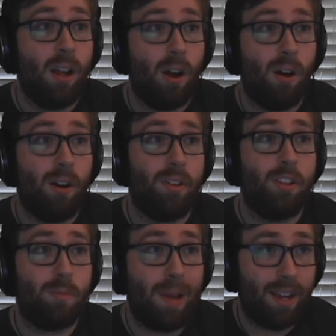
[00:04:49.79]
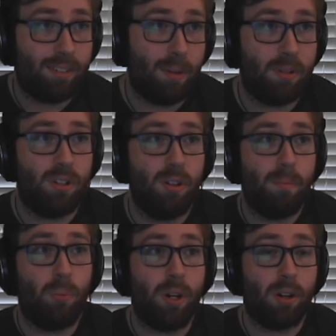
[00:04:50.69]
on this past episode,
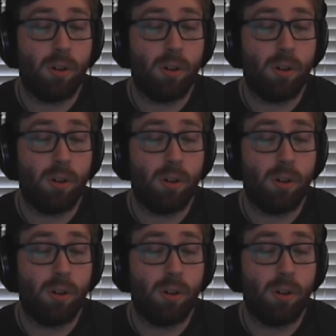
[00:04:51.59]
but we are